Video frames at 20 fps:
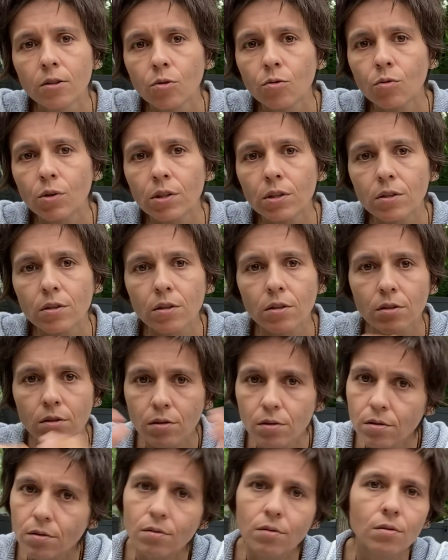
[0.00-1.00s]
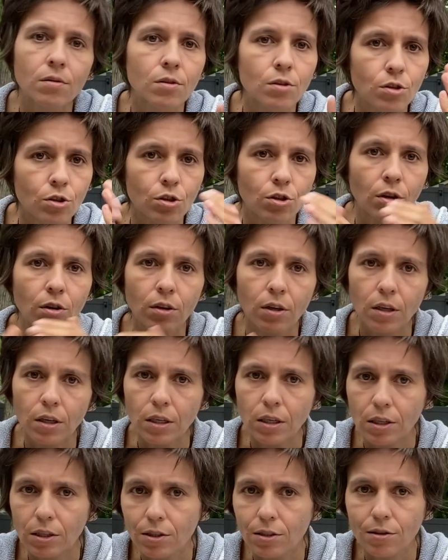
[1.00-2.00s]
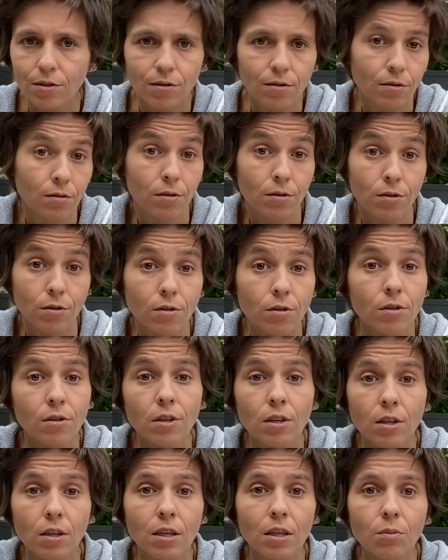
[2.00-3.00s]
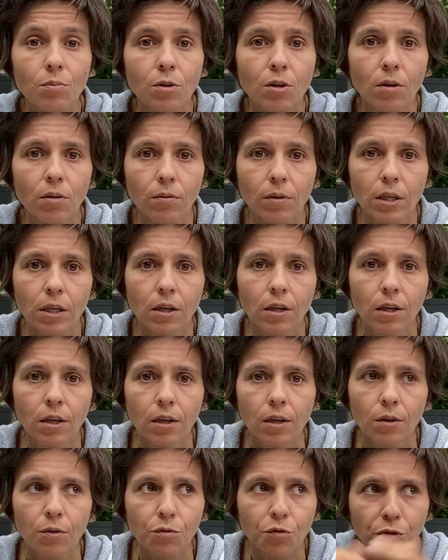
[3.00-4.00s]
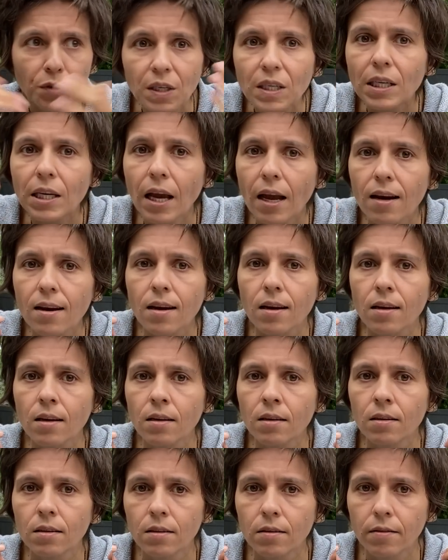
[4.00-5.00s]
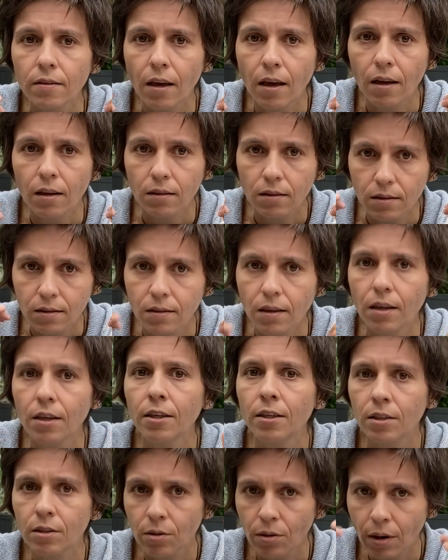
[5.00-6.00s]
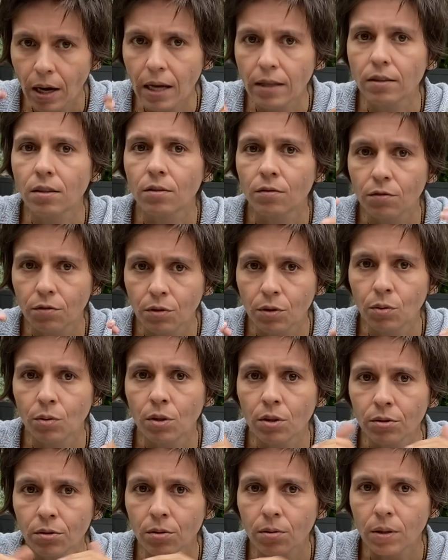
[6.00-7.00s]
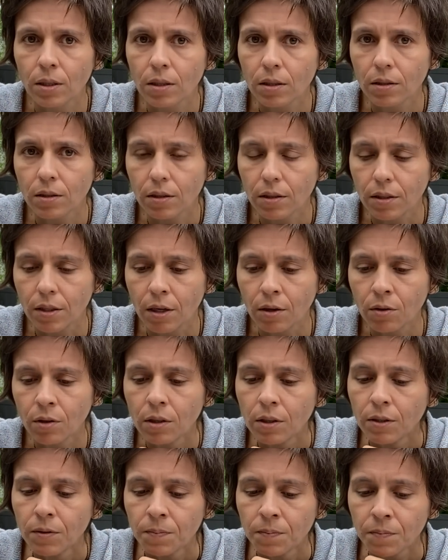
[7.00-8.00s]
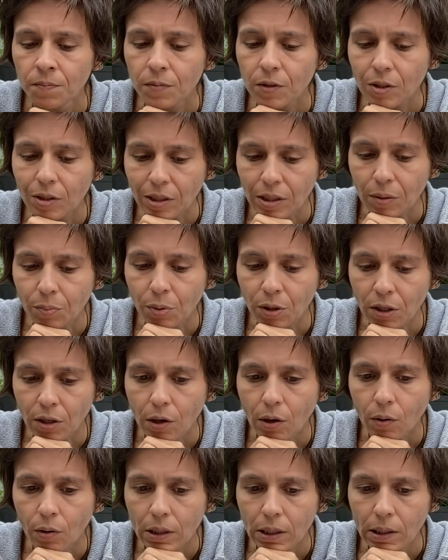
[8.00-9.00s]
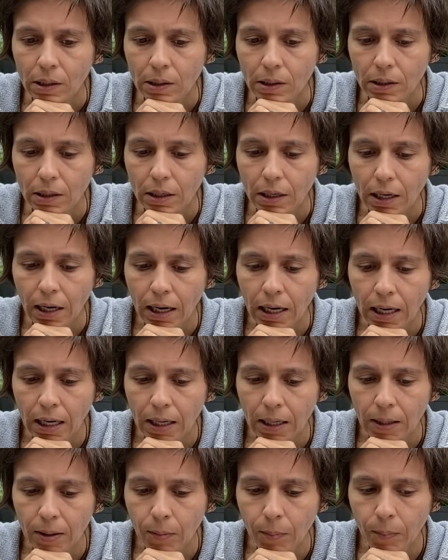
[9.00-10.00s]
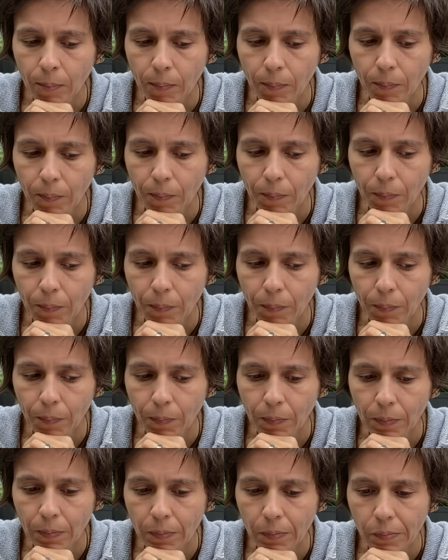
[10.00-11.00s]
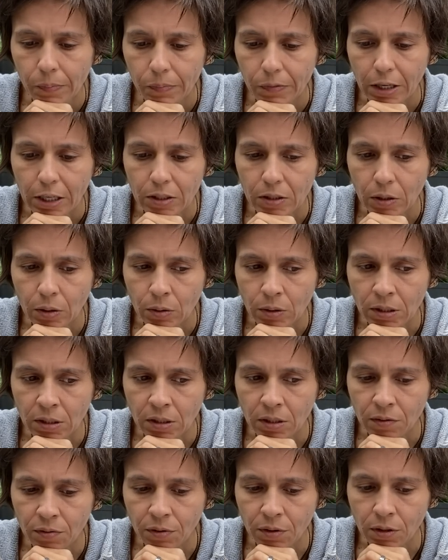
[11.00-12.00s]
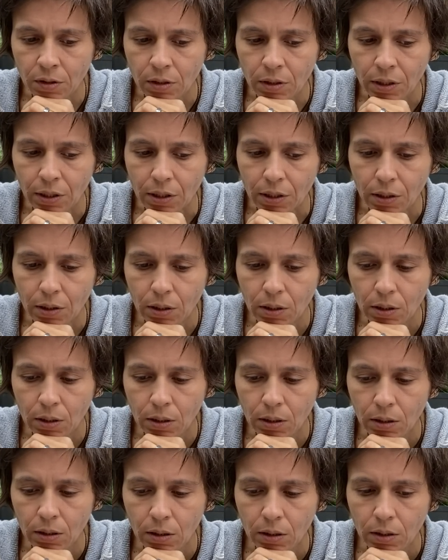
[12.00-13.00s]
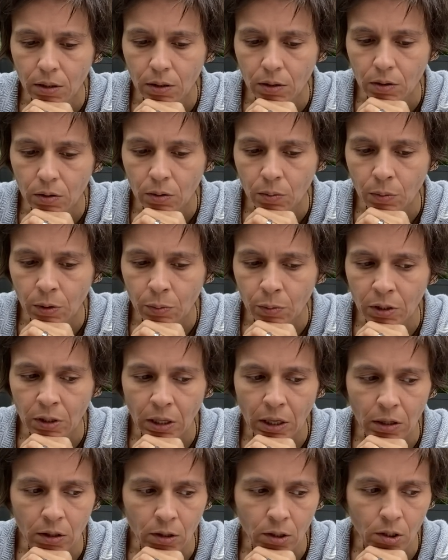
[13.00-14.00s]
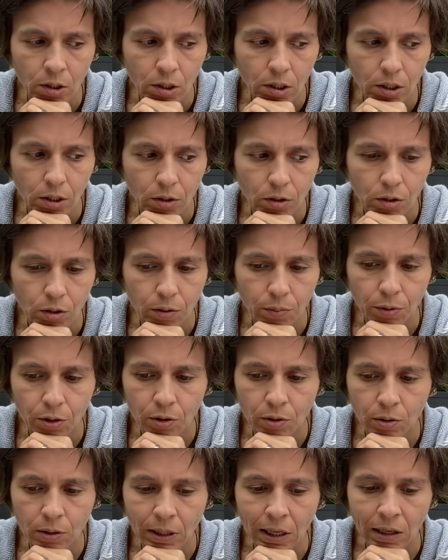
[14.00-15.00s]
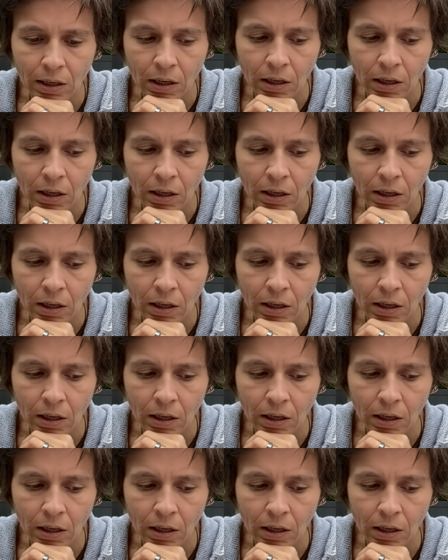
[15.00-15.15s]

once it's started, it's just gonna keep going. Forgetting that they need to add some fuel to it, you know, to keep it going. Um, that's the only difference here. So maybe that'll contribute to that